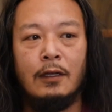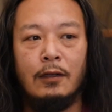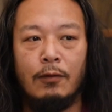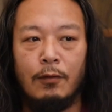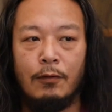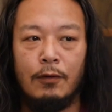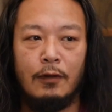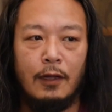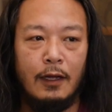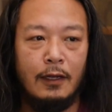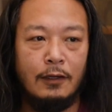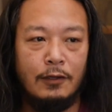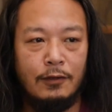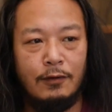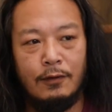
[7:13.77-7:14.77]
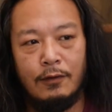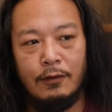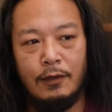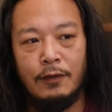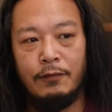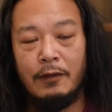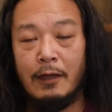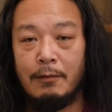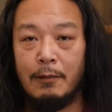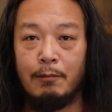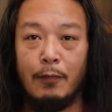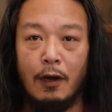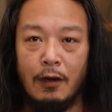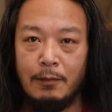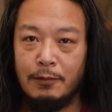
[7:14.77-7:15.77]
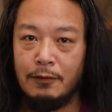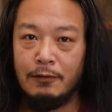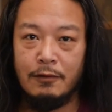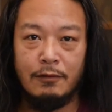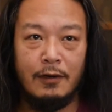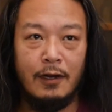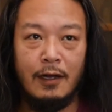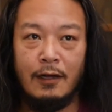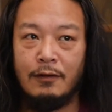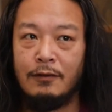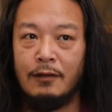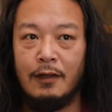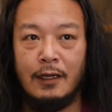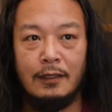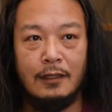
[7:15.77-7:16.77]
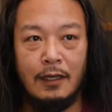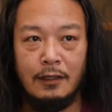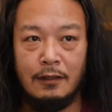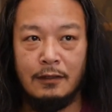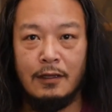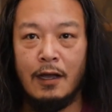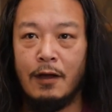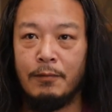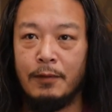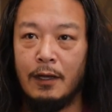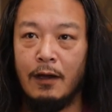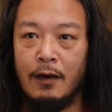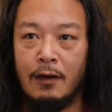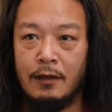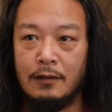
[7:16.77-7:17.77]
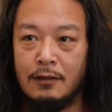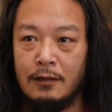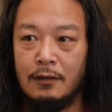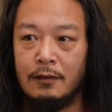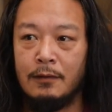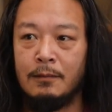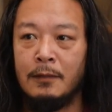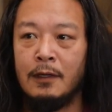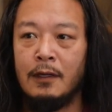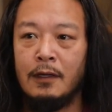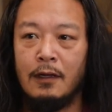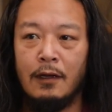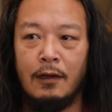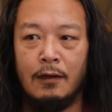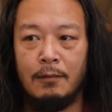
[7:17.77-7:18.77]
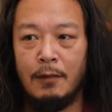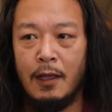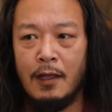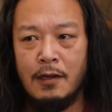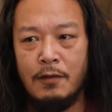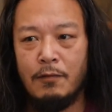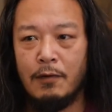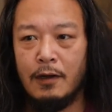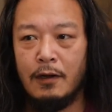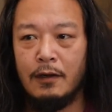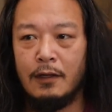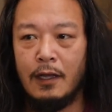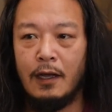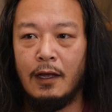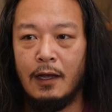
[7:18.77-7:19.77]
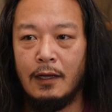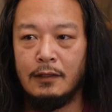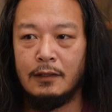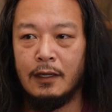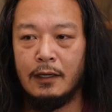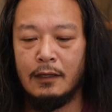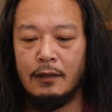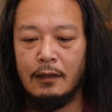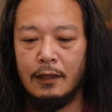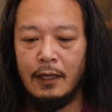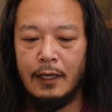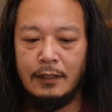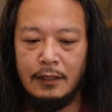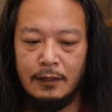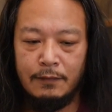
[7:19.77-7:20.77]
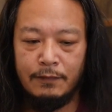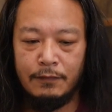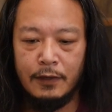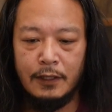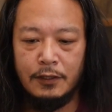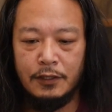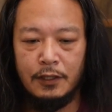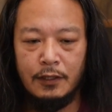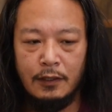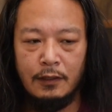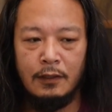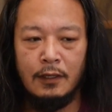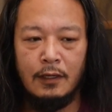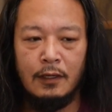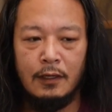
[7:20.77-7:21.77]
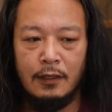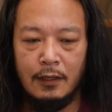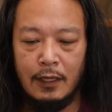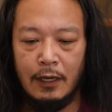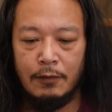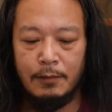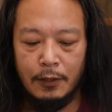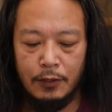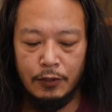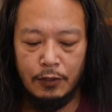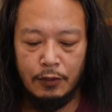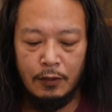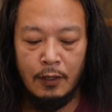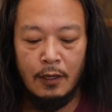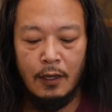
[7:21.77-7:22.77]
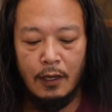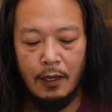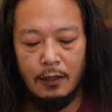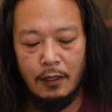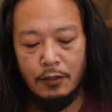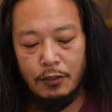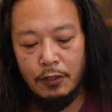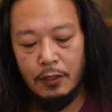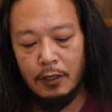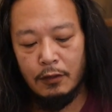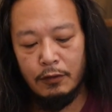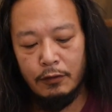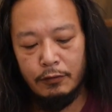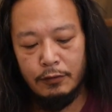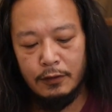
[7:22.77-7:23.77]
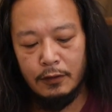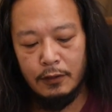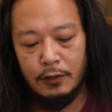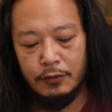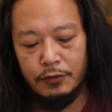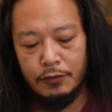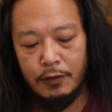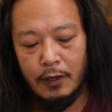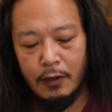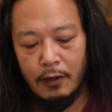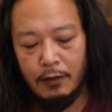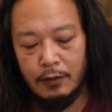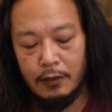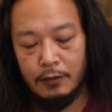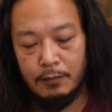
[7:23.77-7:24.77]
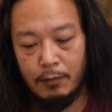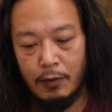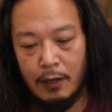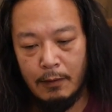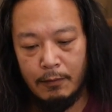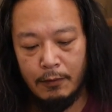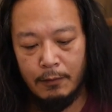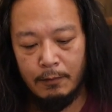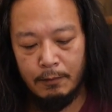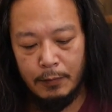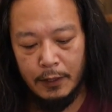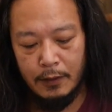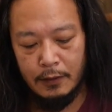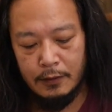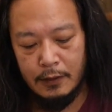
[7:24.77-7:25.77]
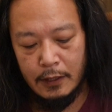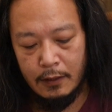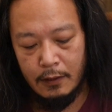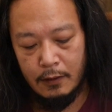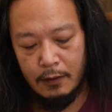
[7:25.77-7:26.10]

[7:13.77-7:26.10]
or like, you know, if you have a marble ground like that, that'll be awesome. Anywhere that has like a less friction, that'll be good. And then you can loosen the truck on this problem, because like